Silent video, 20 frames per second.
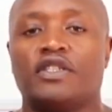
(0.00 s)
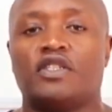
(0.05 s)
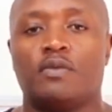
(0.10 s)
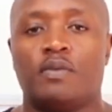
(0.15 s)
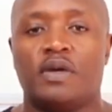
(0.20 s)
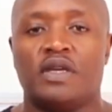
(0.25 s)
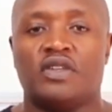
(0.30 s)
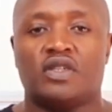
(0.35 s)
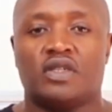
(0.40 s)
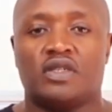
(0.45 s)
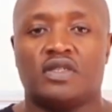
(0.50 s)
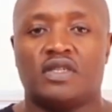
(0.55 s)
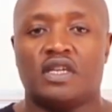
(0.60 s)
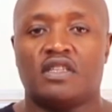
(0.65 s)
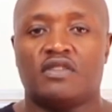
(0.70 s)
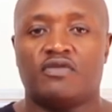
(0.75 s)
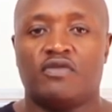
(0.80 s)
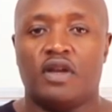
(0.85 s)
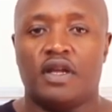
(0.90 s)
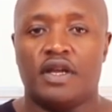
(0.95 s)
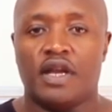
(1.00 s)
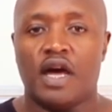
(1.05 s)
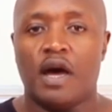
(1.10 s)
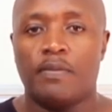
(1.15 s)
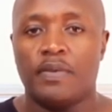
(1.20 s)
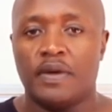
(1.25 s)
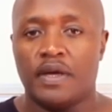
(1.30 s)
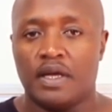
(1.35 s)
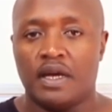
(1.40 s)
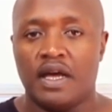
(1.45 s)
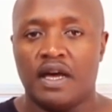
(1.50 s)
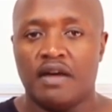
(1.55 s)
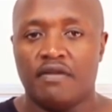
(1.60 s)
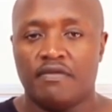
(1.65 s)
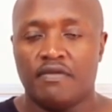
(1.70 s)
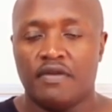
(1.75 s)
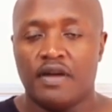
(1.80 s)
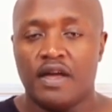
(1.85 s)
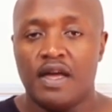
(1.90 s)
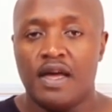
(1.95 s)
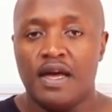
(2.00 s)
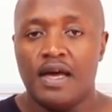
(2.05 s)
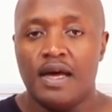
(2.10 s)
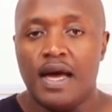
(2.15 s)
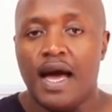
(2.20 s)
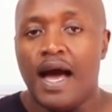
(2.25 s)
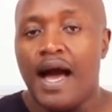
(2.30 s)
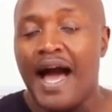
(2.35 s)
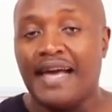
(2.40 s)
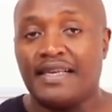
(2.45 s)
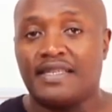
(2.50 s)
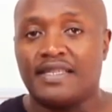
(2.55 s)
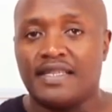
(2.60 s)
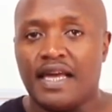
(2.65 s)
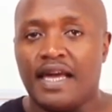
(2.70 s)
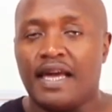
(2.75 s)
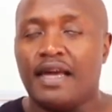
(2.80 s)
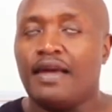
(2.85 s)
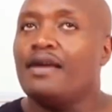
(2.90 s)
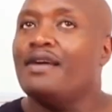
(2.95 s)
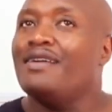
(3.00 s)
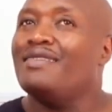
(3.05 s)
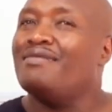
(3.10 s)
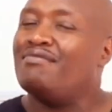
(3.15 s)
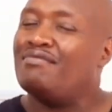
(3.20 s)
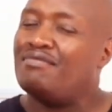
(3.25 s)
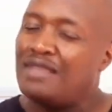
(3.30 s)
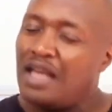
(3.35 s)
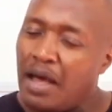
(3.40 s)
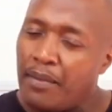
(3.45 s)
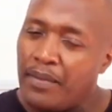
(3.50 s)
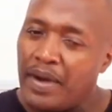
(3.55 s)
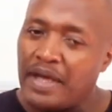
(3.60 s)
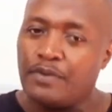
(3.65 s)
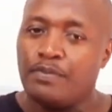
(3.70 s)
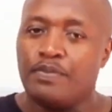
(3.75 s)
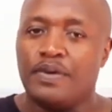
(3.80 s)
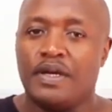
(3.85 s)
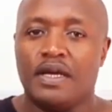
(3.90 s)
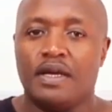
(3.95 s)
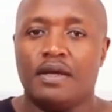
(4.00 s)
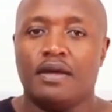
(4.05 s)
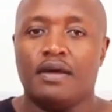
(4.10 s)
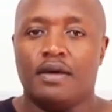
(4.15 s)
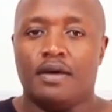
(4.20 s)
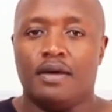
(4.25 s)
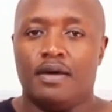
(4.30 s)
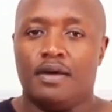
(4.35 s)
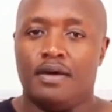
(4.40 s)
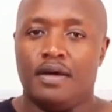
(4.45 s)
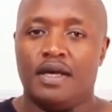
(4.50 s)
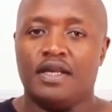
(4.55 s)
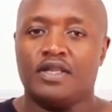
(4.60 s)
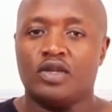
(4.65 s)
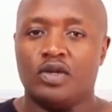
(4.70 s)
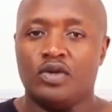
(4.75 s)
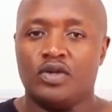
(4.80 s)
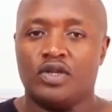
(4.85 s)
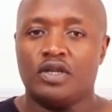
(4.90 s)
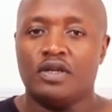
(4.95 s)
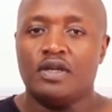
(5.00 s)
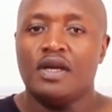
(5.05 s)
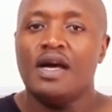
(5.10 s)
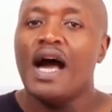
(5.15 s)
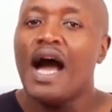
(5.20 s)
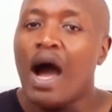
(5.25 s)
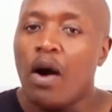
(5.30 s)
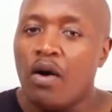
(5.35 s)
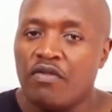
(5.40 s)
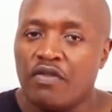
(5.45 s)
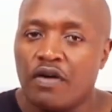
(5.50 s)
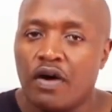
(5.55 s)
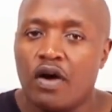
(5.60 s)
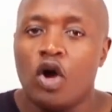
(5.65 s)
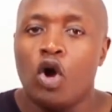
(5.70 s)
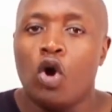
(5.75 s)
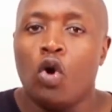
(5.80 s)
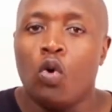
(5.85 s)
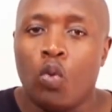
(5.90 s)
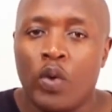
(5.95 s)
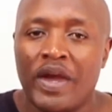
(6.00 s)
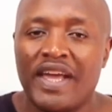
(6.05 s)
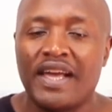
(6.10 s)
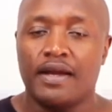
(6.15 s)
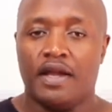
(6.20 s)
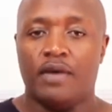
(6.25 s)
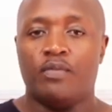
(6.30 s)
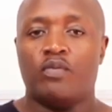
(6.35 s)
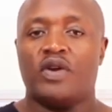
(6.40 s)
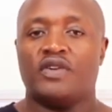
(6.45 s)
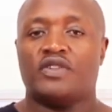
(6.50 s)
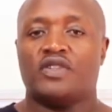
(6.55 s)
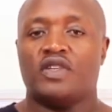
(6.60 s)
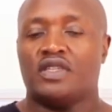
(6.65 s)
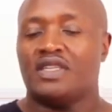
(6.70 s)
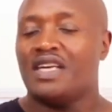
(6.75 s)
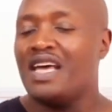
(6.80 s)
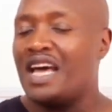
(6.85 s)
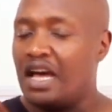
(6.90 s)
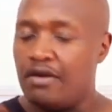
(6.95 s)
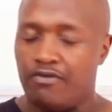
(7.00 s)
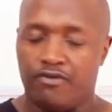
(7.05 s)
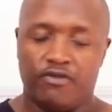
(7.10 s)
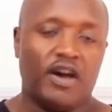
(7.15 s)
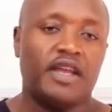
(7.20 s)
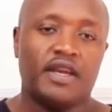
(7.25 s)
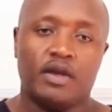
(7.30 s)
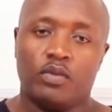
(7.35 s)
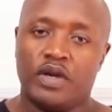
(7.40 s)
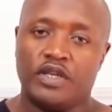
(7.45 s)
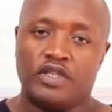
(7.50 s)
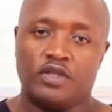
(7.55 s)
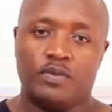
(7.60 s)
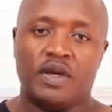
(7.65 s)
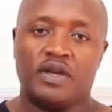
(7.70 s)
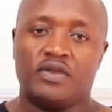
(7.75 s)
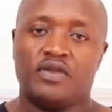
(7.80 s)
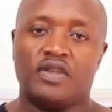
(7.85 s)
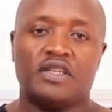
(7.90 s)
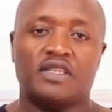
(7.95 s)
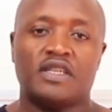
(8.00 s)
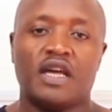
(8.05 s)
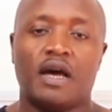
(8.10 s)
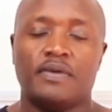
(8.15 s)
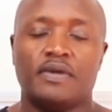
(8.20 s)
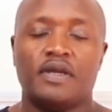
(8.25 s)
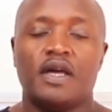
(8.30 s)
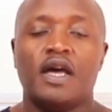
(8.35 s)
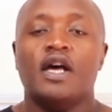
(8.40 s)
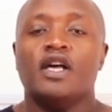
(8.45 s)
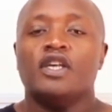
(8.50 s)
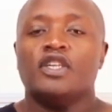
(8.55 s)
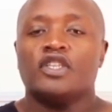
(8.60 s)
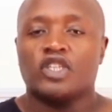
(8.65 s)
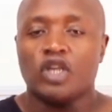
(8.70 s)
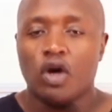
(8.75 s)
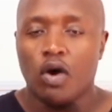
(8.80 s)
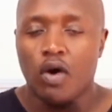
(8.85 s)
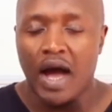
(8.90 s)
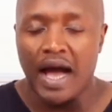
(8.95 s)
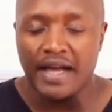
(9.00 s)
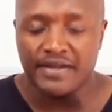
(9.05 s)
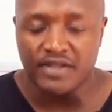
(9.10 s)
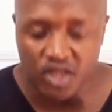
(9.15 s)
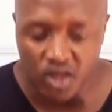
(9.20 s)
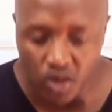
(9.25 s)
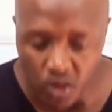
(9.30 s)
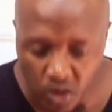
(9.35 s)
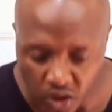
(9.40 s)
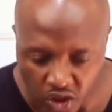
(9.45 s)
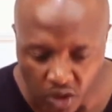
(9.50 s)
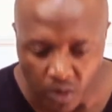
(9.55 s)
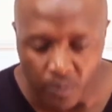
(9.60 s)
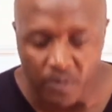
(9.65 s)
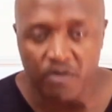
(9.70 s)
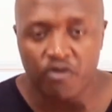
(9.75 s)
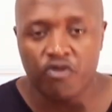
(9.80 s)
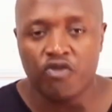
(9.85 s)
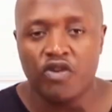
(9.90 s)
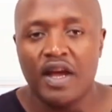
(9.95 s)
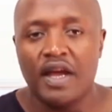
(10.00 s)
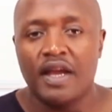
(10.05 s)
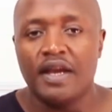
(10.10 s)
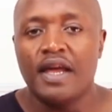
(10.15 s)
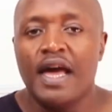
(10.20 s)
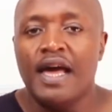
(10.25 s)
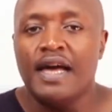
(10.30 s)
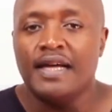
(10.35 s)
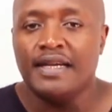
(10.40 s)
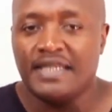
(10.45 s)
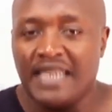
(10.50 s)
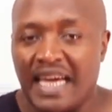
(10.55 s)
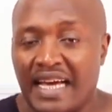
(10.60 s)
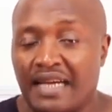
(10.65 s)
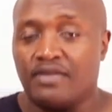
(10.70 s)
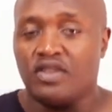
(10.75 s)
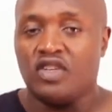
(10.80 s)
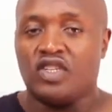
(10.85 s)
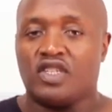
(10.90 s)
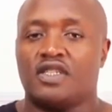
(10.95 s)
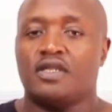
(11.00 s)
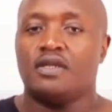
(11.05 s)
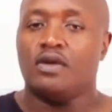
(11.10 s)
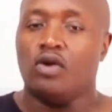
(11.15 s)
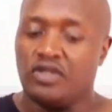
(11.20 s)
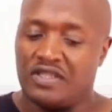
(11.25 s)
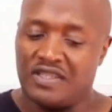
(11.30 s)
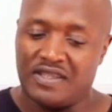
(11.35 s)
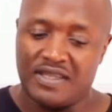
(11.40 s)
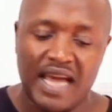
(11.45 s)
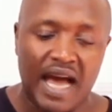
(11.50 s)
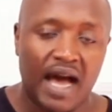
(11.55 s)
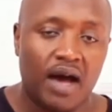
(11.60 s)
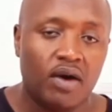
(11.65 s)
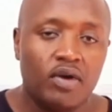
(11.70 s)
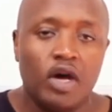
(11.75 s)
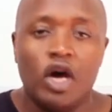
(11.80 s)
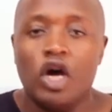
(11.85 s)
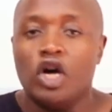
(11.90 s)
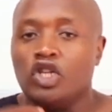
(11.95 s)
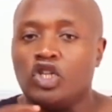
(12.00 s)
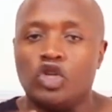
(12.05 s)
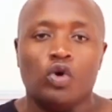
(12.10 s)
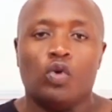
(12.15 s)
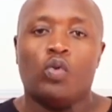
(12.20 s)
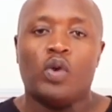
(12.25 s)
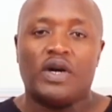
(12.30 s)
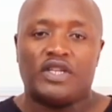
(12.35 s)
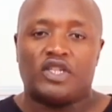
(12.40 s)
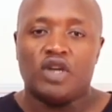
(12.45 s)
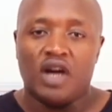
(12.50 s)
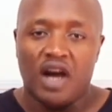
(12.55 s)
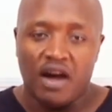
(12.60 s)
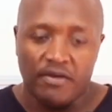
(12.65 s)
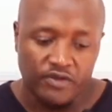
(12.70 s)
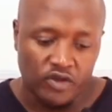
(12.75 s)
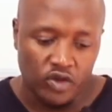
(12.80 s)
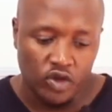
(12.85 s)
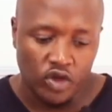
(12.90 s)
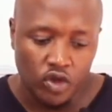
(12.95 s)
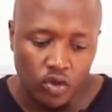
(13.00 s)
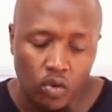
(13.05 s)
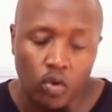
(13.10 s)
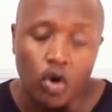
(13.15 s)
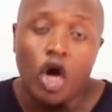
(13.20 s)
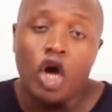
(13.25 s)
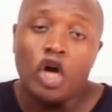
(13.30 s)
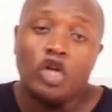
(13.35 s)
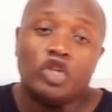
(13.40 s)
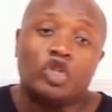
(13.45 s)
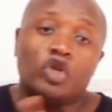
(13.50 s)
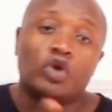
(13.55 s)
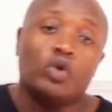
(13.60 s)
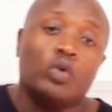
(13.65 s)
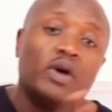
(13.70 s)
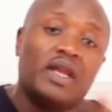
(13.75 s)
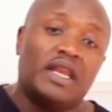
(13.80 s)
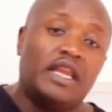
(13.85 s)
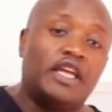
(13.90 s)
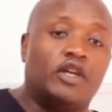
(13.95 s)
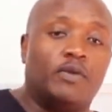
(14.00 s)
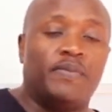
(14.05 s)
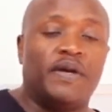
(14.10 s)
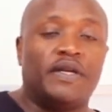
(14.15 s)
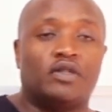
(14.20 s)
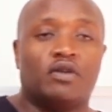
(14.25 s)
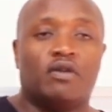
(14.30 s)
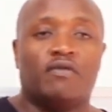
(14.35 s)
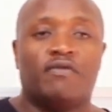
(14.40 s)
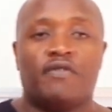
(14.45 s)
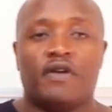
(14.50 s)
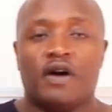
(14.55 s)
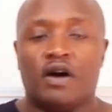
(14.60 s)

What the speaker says: to be successful and happy in life. I say that might be a solution. However, we can embrace this and find a way to make things happen. So as usual, my friend, take these notes down, do what you have to do, do a little bit of